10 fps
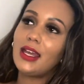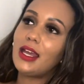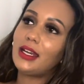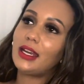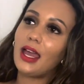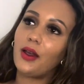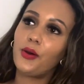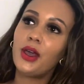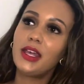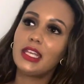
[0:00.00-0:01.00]
Now,
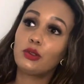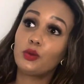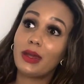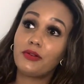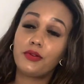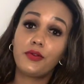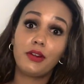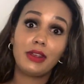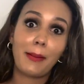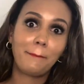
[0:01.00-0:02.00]
this would make for a very
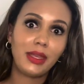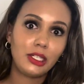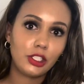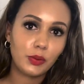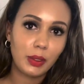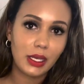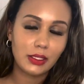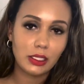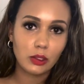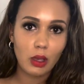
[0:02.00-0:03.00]
ambitious person
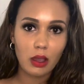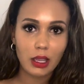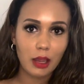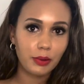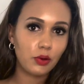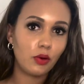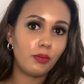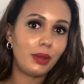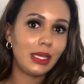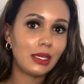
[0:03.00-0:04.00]
as well. Capricorn
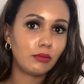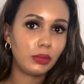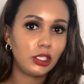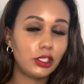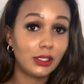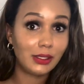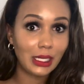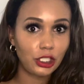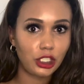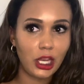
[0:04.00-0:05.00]
being ambitious,
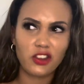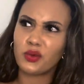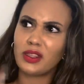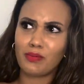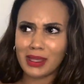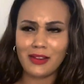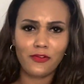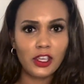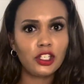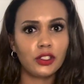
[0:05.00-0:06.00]
Sagittarius with the big
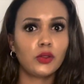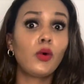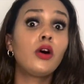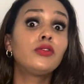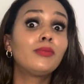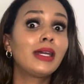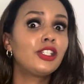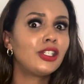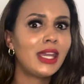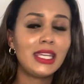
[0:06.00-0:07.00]
visions, wild
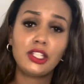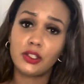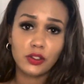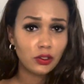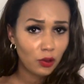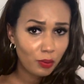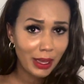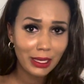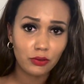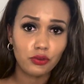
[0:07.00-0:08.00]
imaginations, no
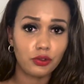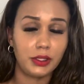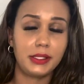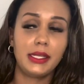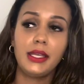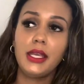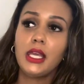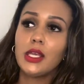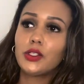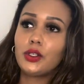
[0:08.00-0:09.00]
boundaries.
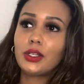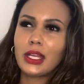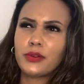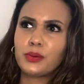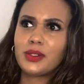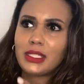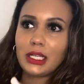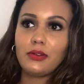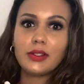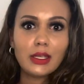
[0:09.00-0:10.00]
So you can have some
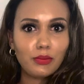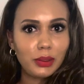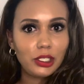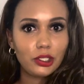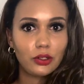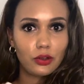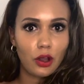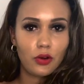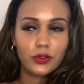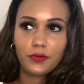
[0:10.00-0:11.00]
serious ambition and
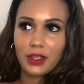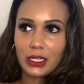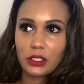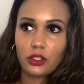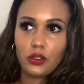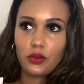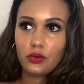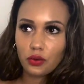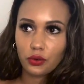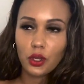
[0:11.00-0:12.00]
goals of things that you
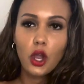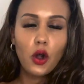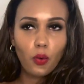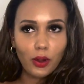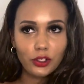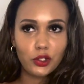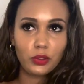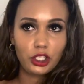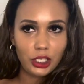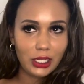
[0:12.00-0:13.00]
could want to
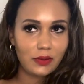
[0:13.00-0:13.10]
achieve.